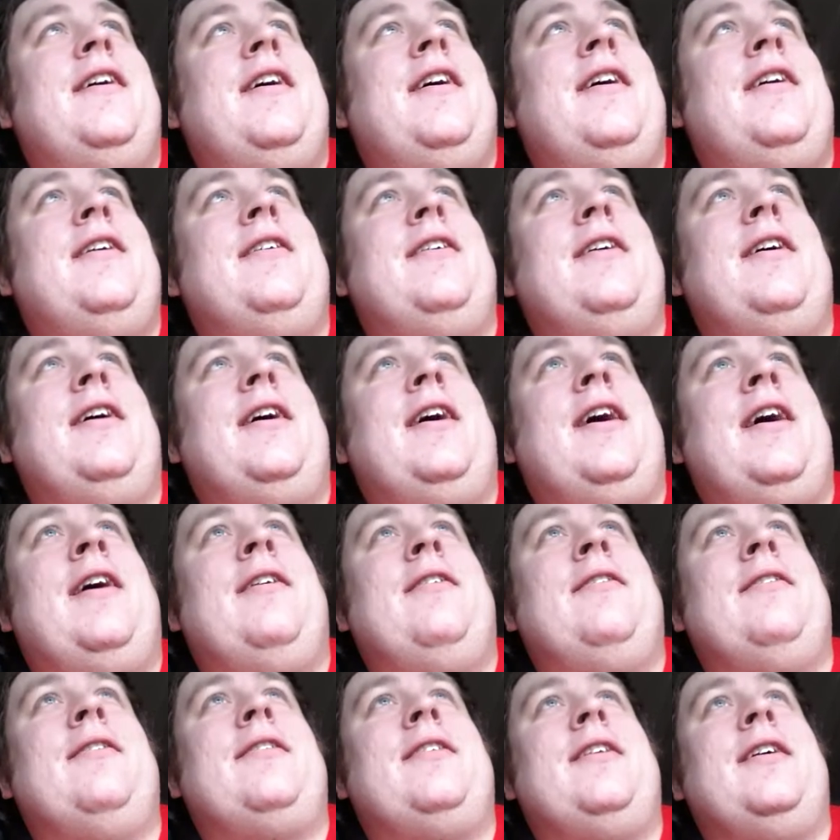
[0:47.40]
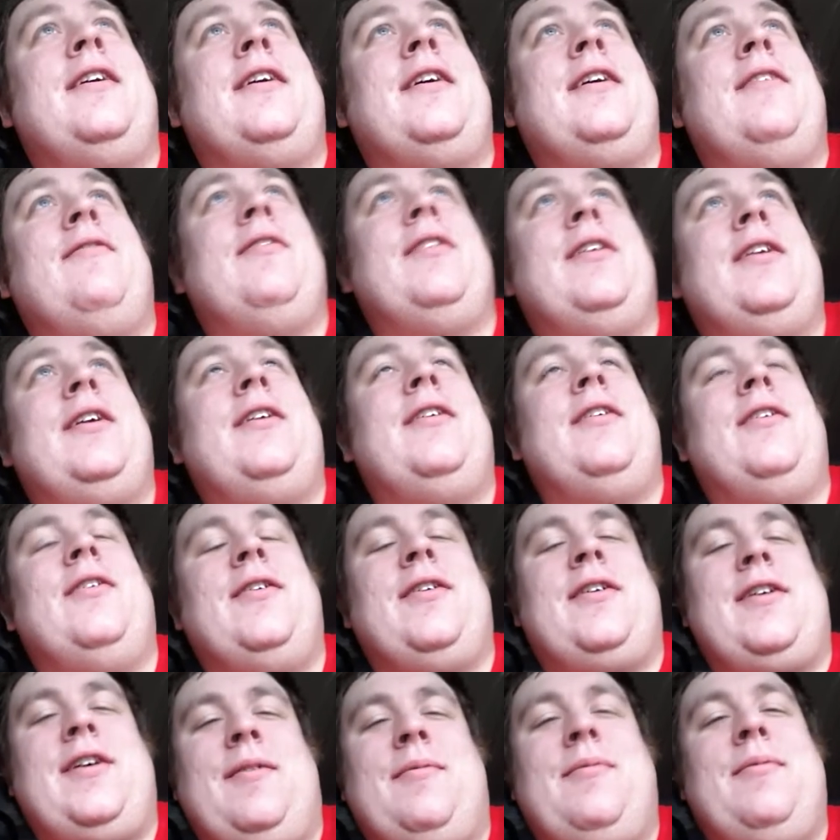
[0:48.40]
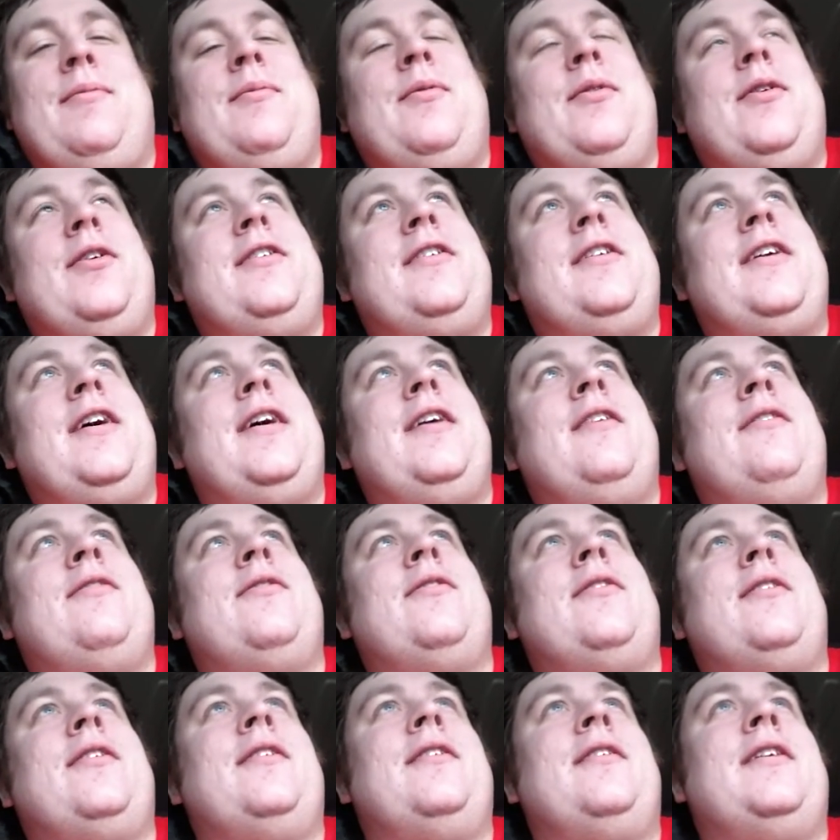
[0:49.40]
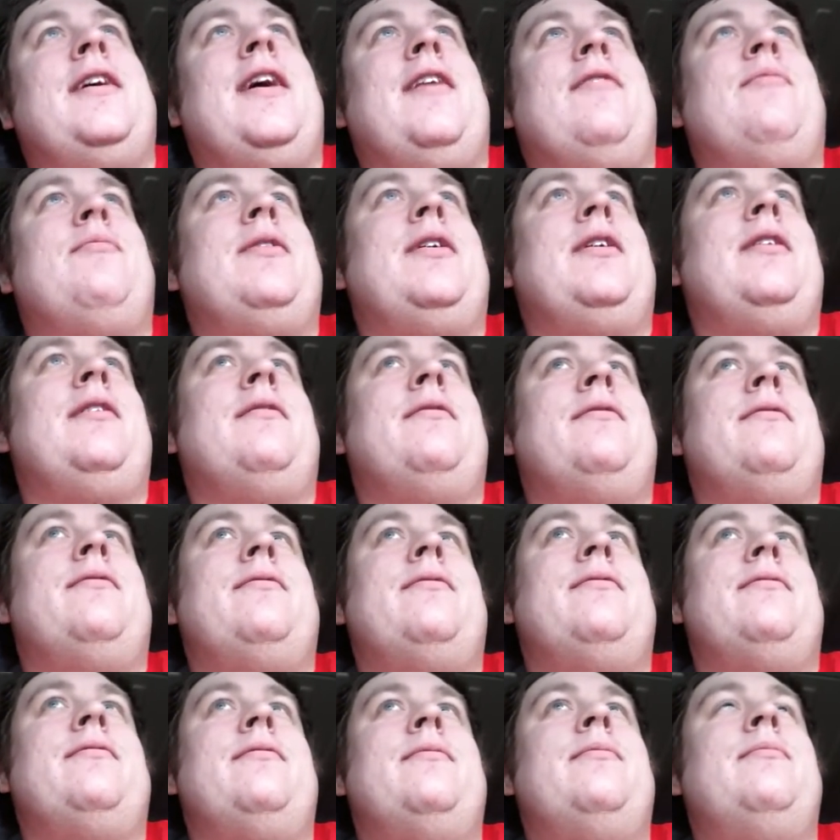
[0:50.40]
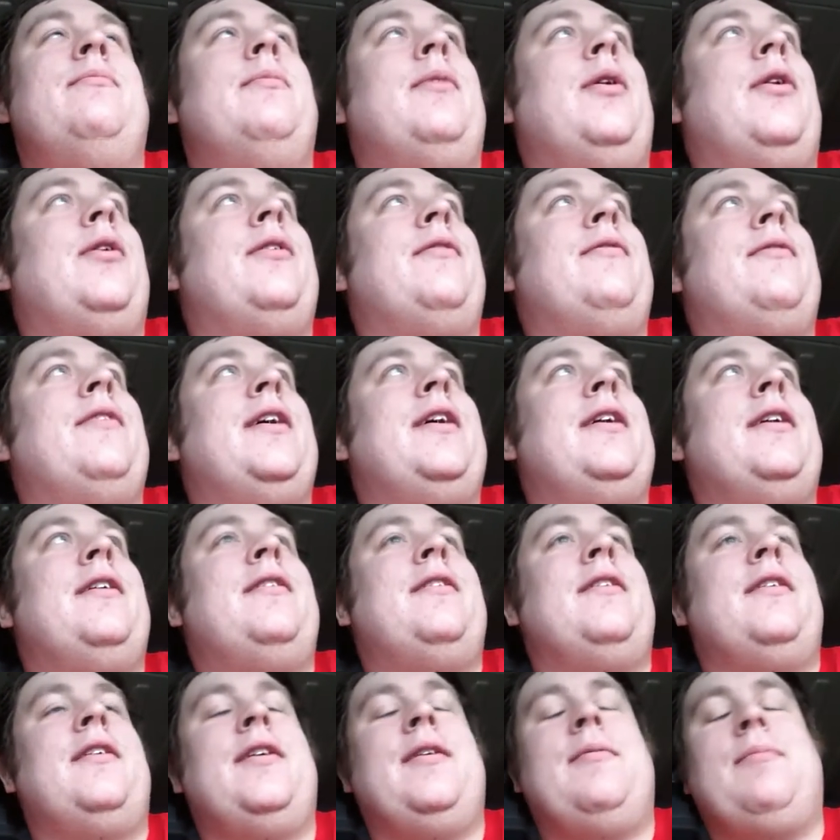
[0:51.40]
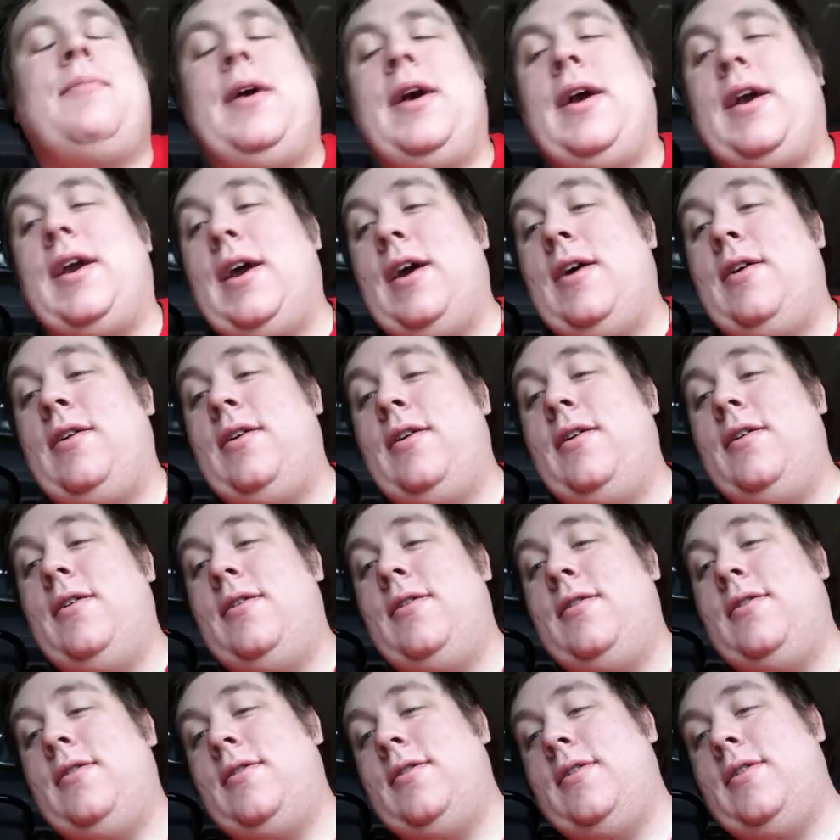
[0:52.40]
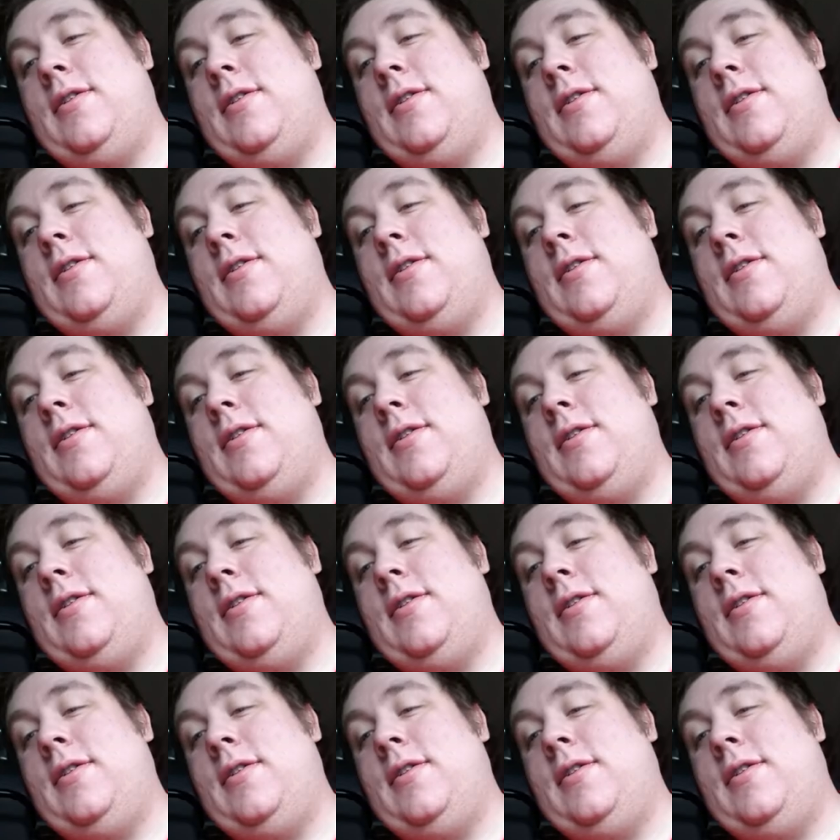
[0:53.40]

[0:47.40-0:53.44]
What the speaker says: I don't think even a couple more days would have me motivated to get back out here.